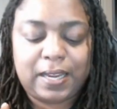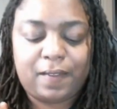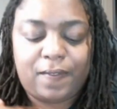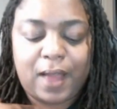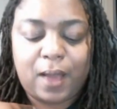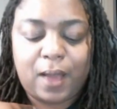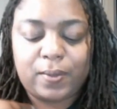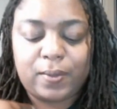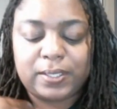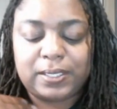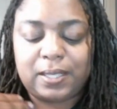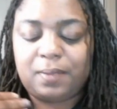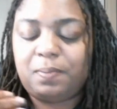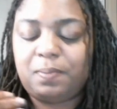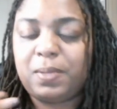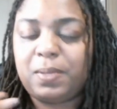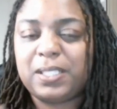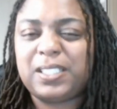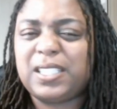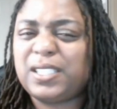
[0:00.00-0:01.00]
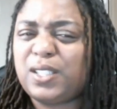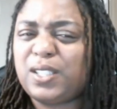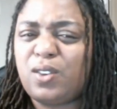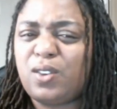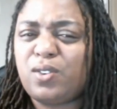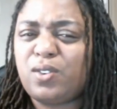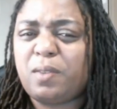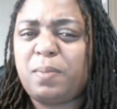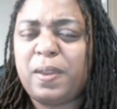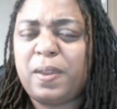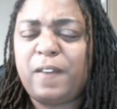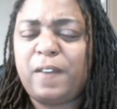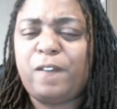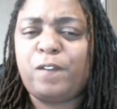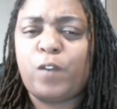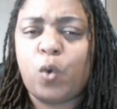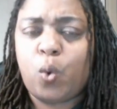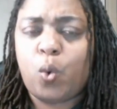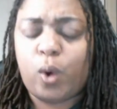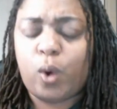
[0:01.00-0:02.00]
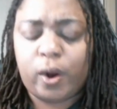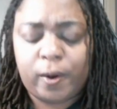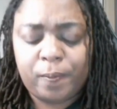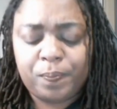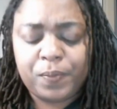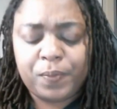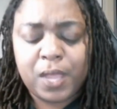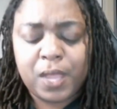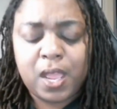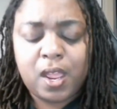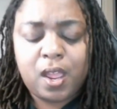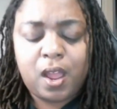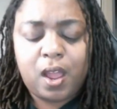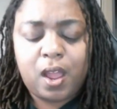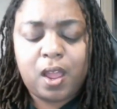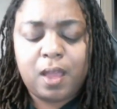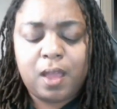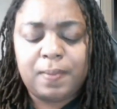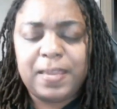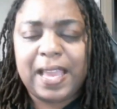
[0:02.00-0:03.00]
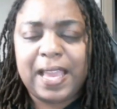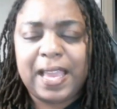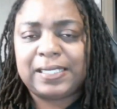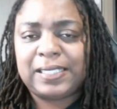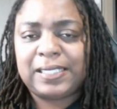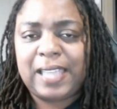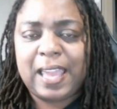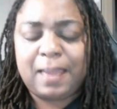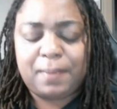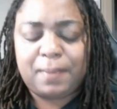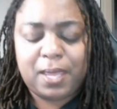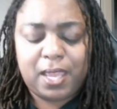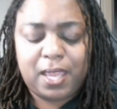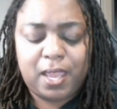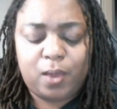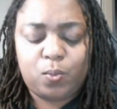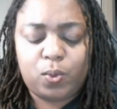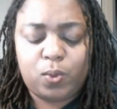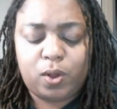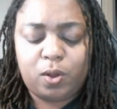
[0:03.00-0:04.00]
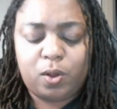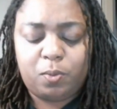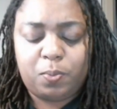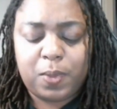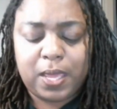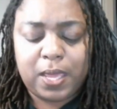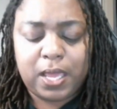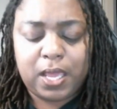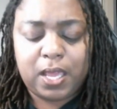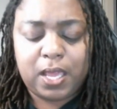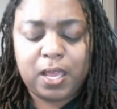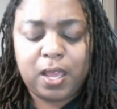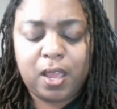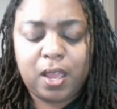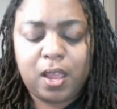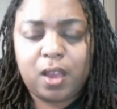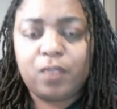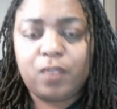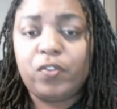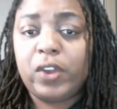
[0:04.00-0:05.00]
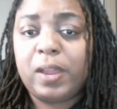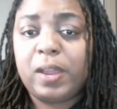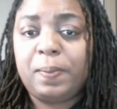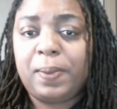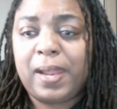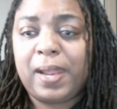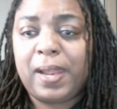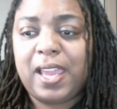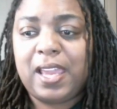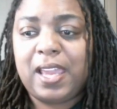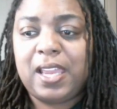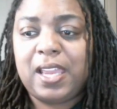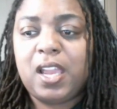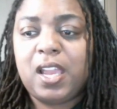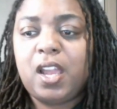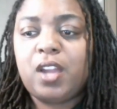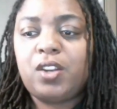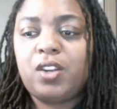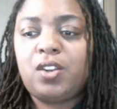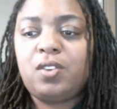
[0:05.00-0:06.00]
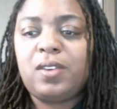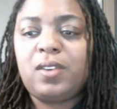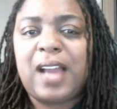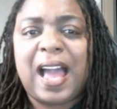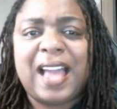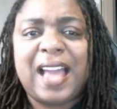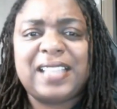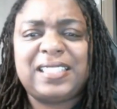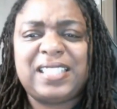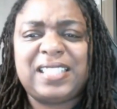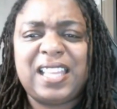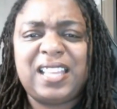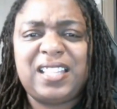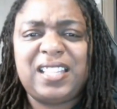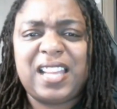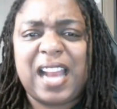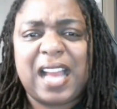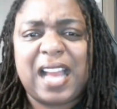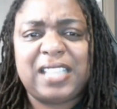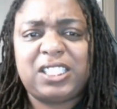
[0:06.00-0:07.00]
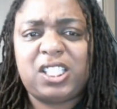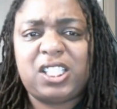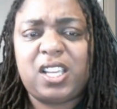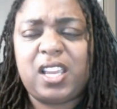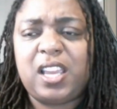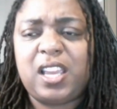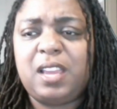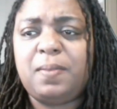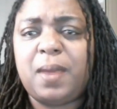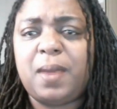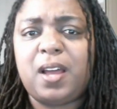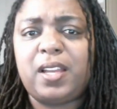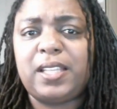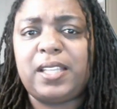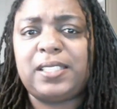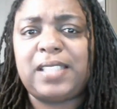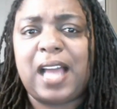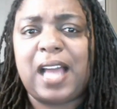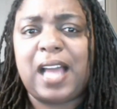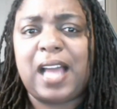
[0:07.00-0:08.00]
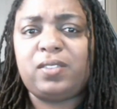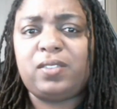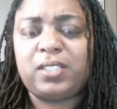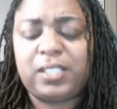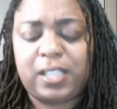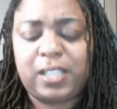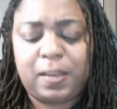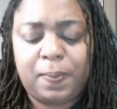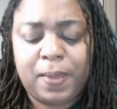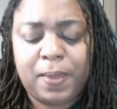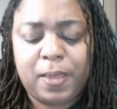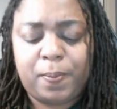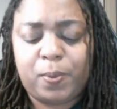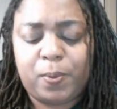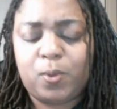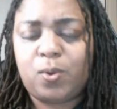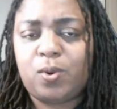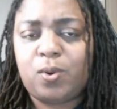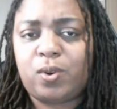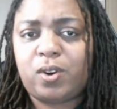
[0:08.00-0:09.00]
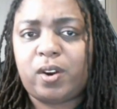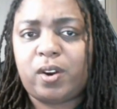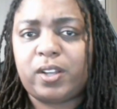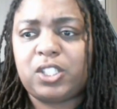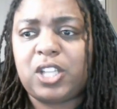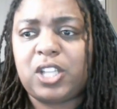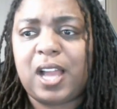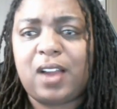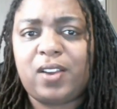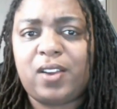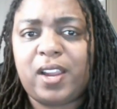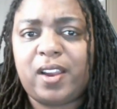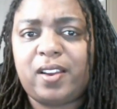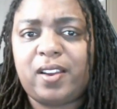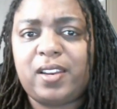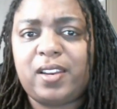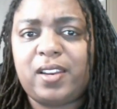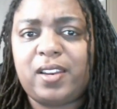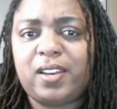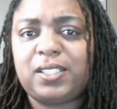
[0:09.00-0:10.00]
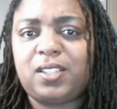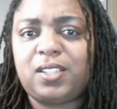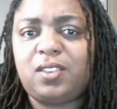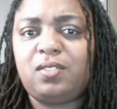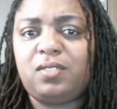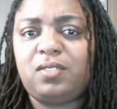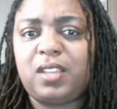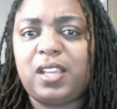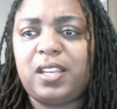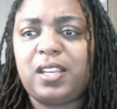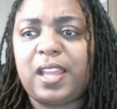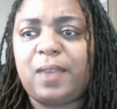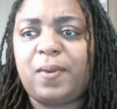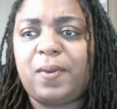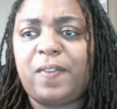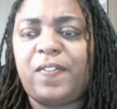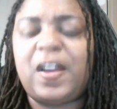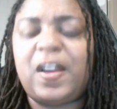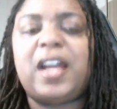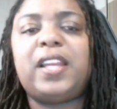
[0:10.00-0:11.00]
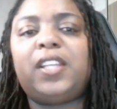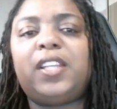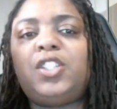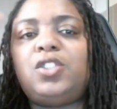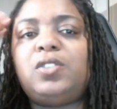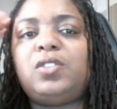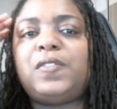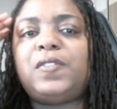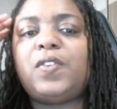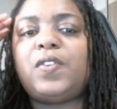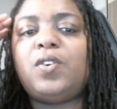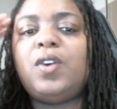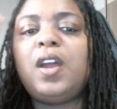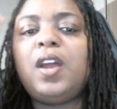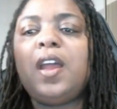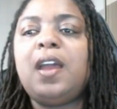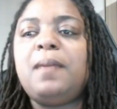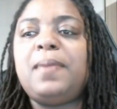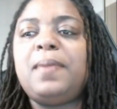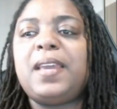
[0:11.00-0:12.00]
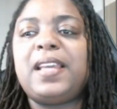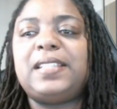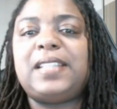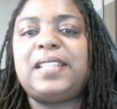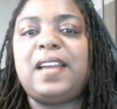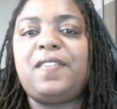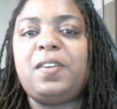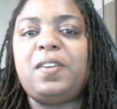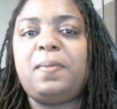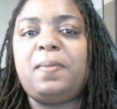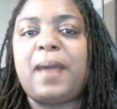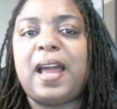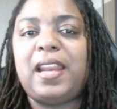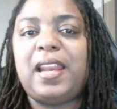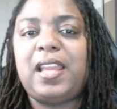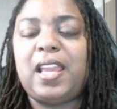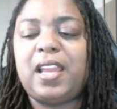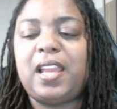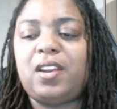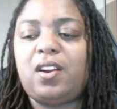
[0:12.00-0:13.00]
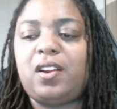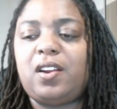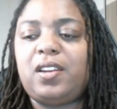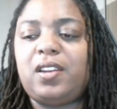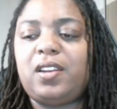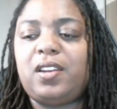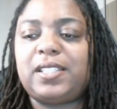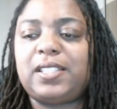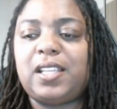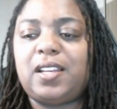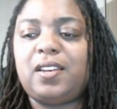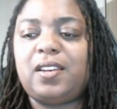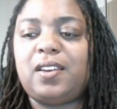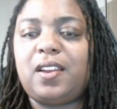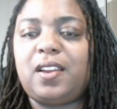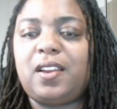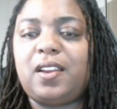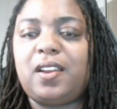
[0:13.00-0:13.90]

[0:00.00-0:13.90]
if I was a business owner before. Yes, Tammy, it will be replayed. Do you guys think that I should email this out to the people on our childcare list? Do you think they would find this useful? Because everybody in our list and